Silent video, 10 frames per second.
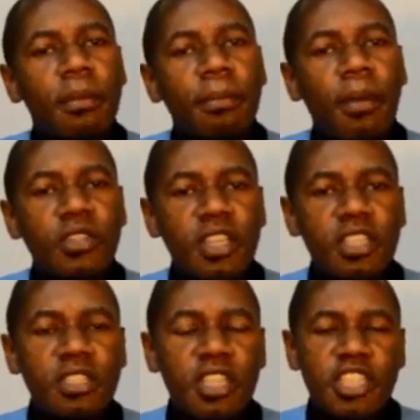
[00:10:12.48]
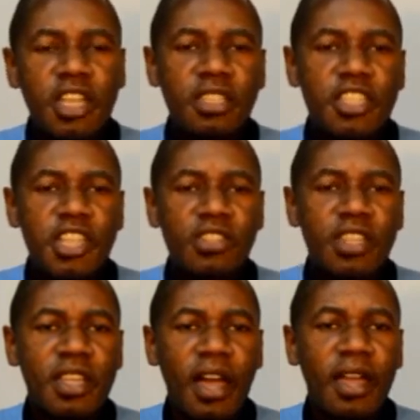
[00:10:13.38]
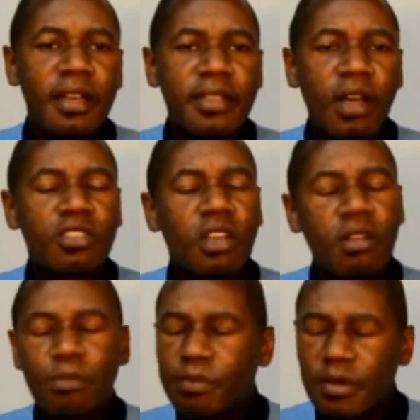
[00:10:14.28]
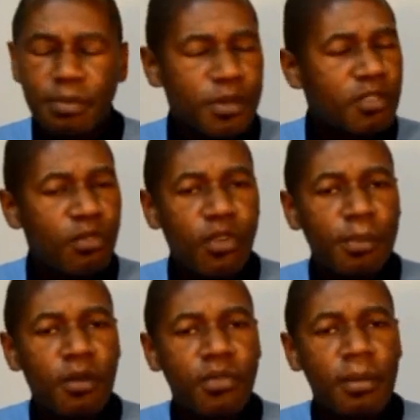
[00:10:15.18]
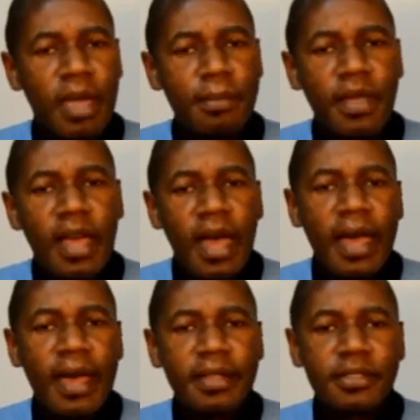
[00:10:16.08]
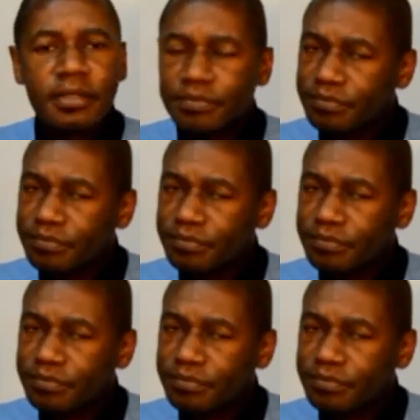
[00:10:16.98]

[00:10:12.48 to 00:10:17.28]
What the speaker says: Moses, the Chelsea guy, that was a beautiful football from him. And